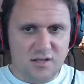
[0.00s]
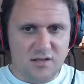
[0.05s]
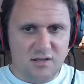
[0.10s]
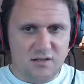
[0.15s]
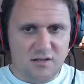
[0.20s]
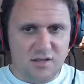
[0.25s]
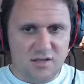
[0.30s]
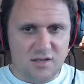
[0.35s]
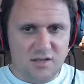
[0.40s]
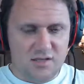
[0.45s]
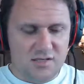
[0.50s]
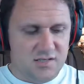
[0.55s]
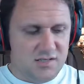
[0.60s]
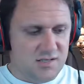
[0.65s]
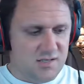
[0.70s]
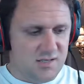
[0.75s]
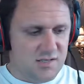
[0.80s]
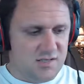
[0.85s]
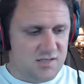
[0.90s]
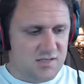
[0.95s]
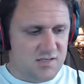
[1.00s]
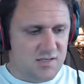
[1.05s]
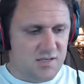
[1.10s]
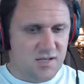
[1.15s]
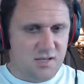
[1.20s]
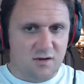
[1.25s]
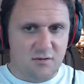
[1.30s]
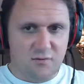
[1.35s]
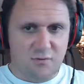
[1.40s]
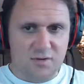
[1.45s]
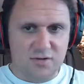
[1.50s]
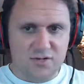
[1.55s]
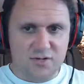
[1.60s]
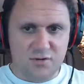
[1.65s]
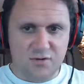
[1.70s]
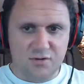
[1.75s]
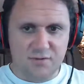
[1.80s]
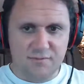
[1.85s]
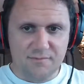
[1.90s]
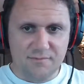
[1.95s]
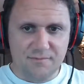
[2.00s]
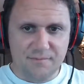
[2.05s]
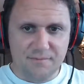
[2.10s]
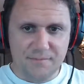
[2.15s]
this is the original